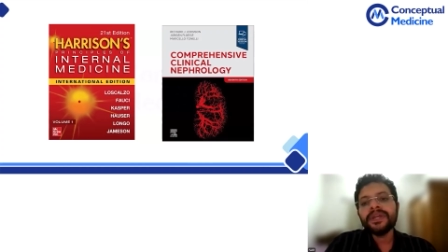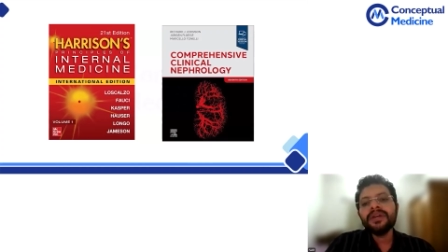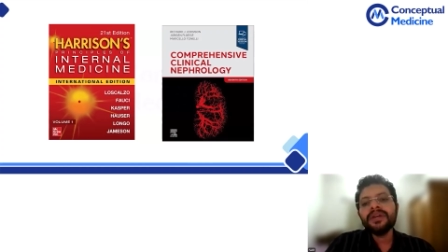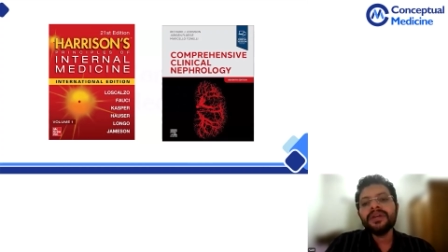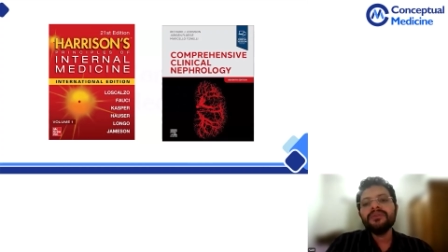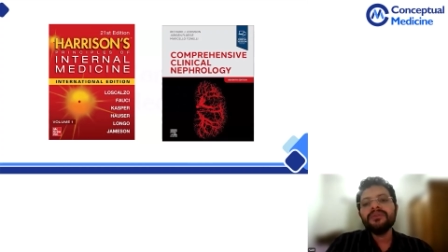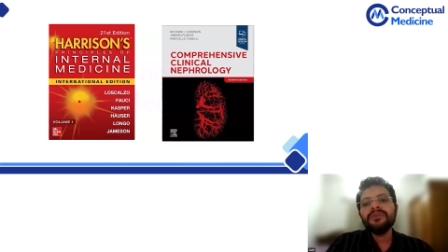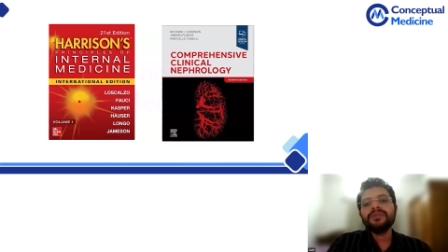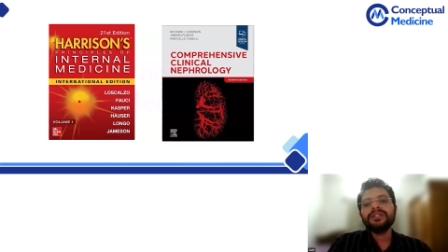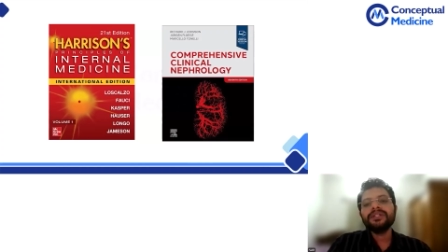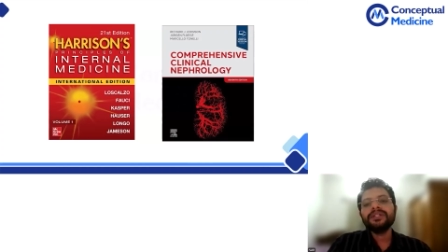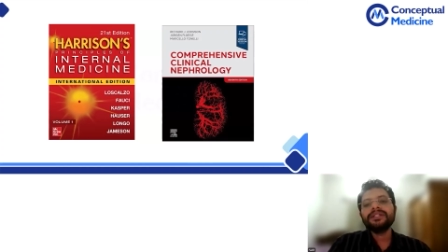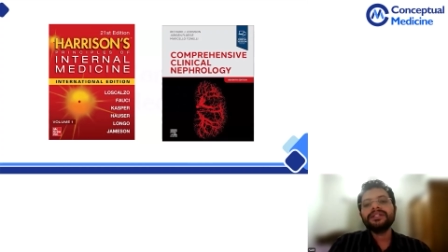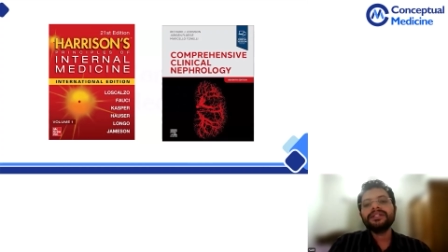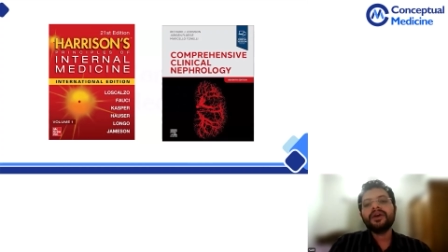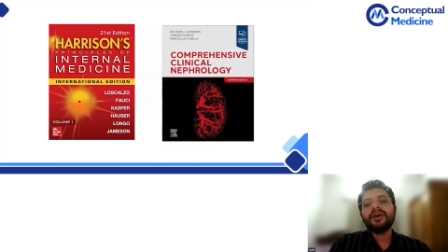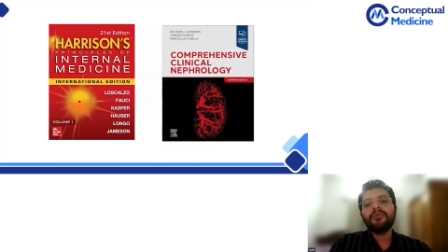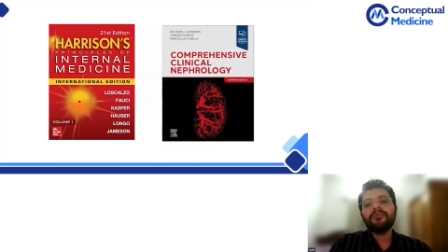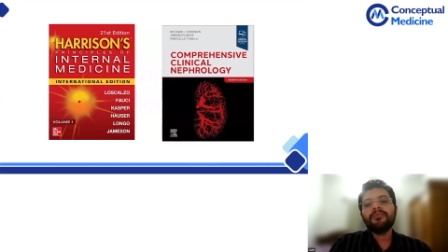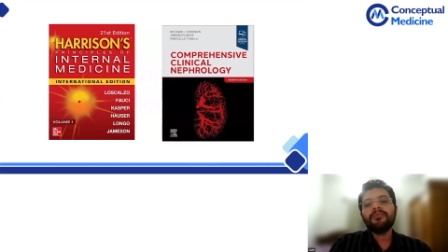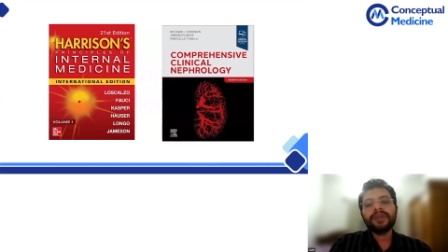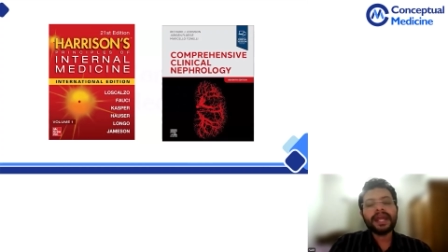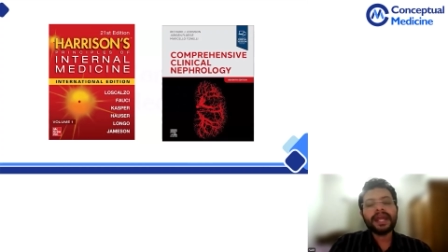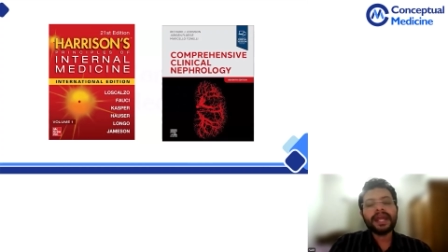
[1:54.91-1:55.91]
which is the
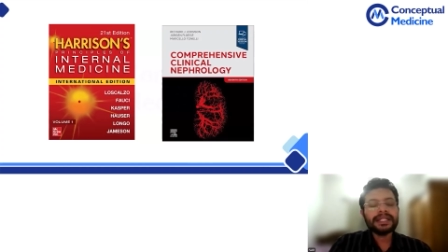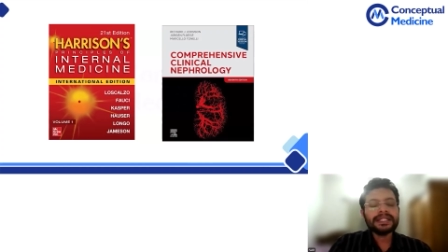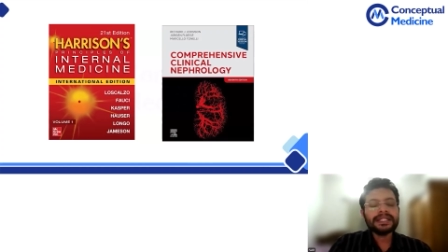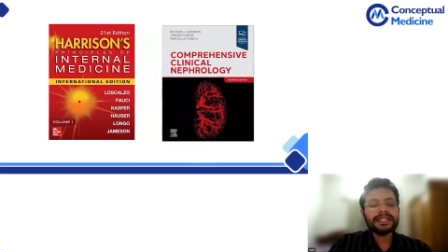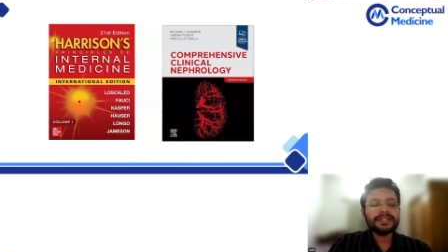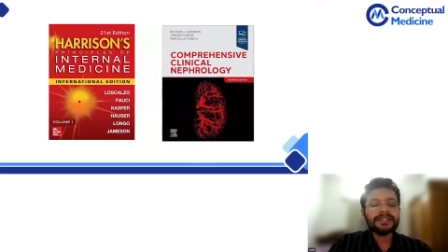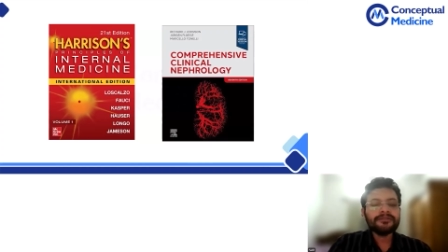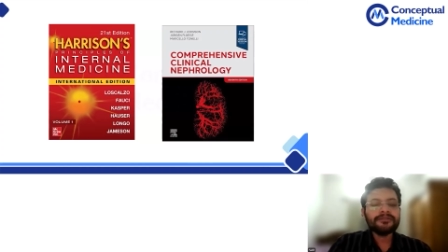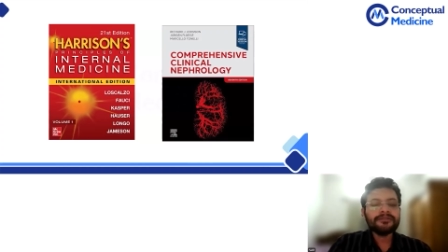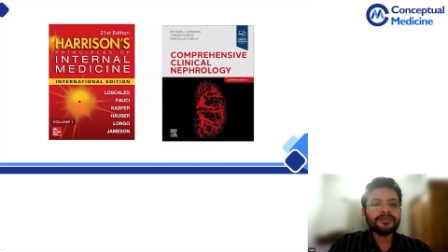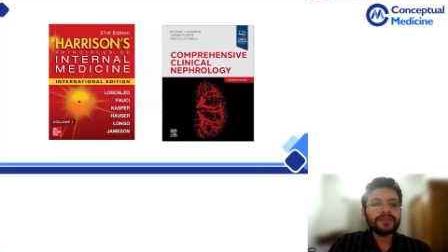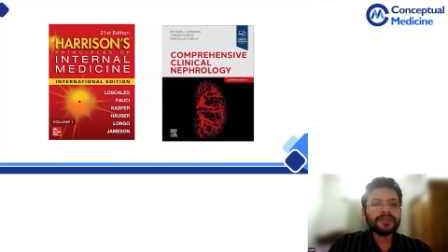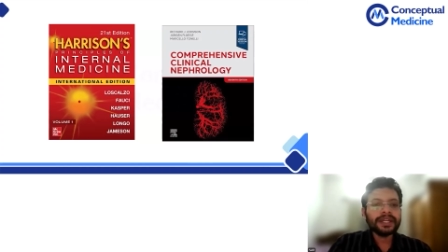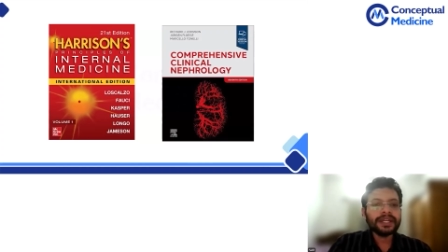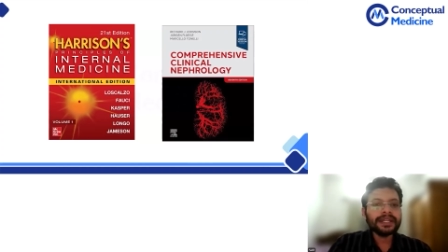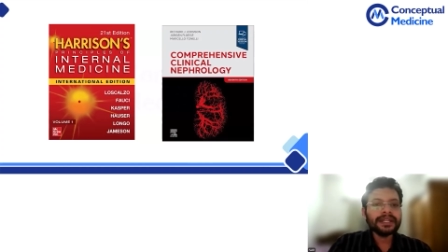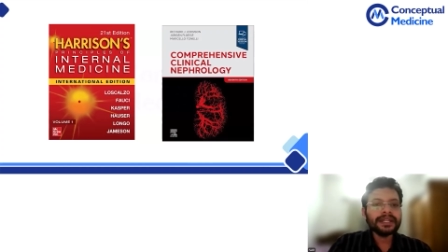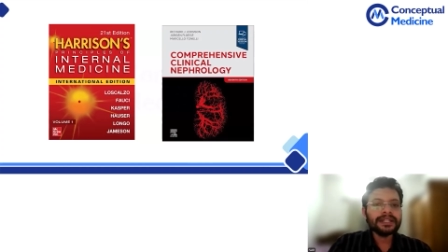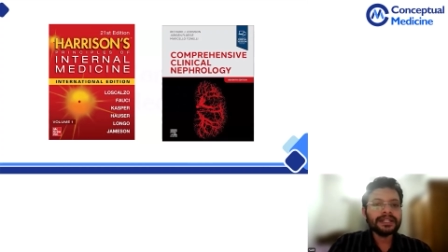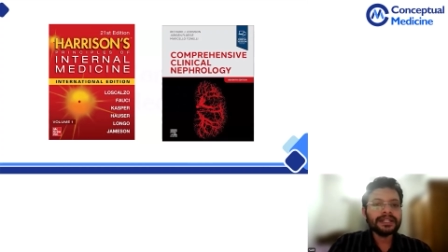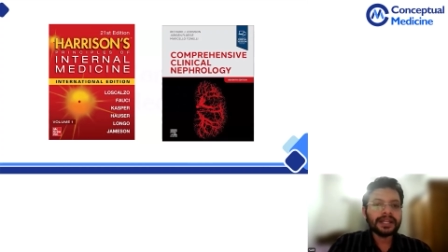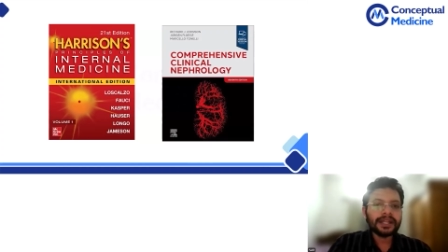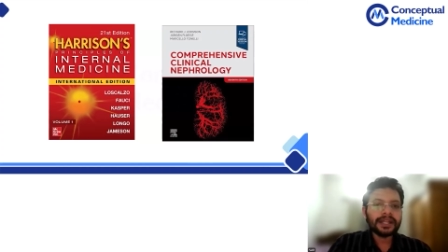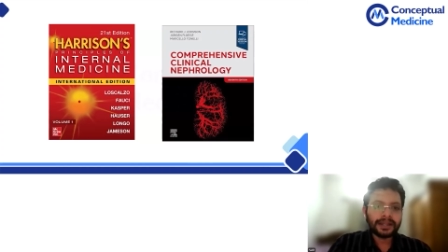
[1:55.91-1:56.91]
comprehensive
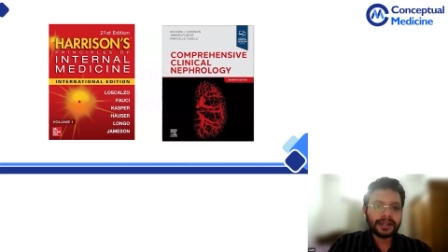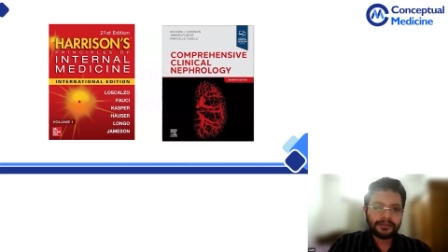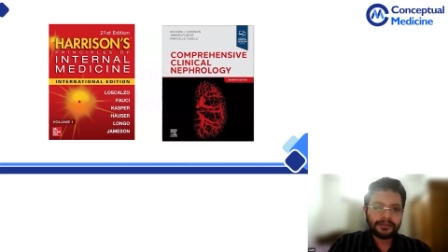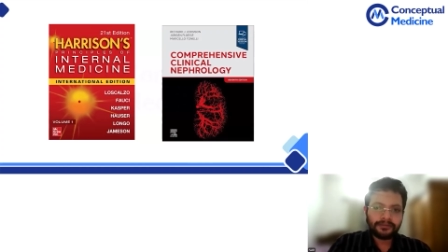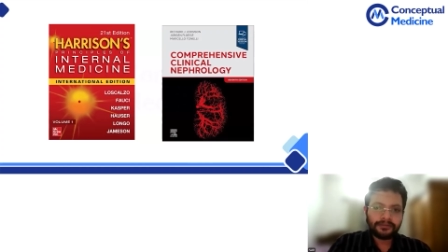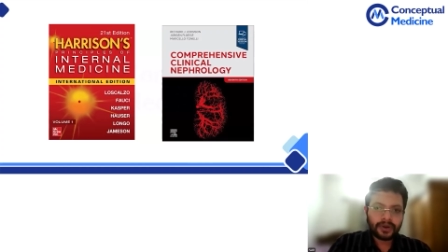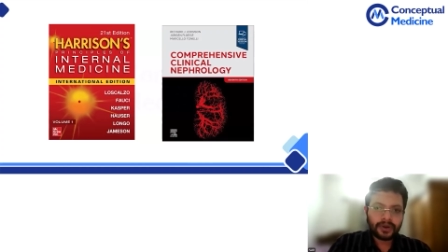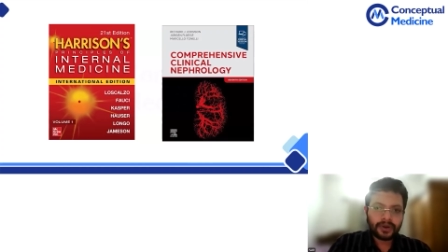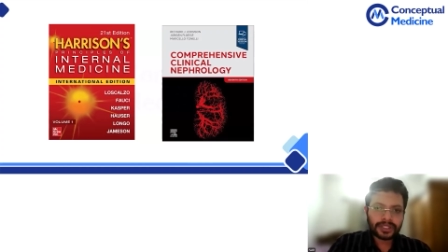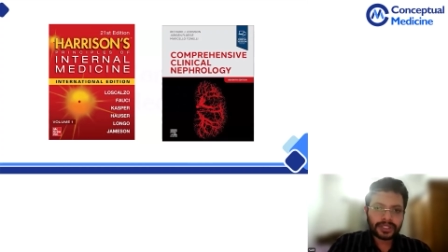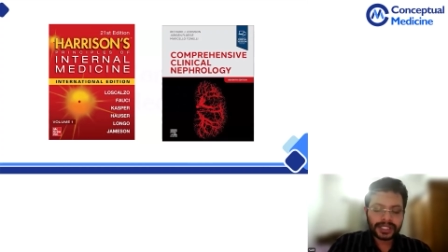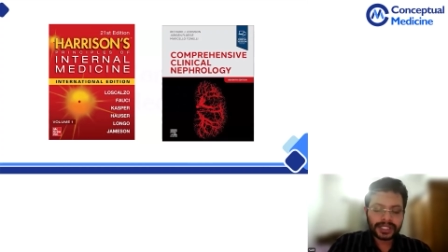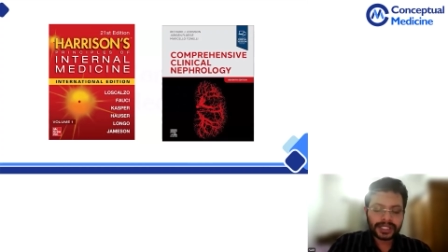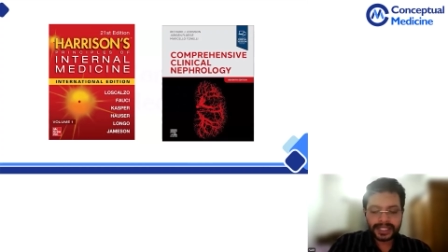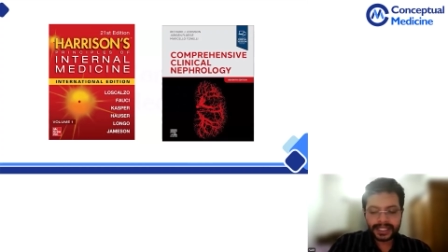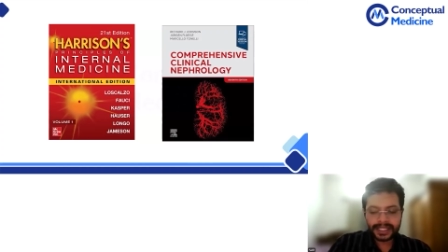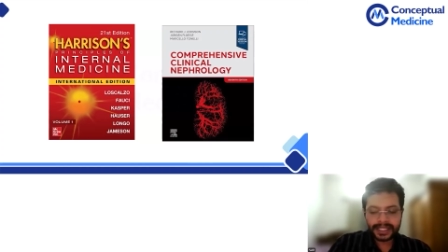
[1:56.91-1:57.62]
clinical nephrology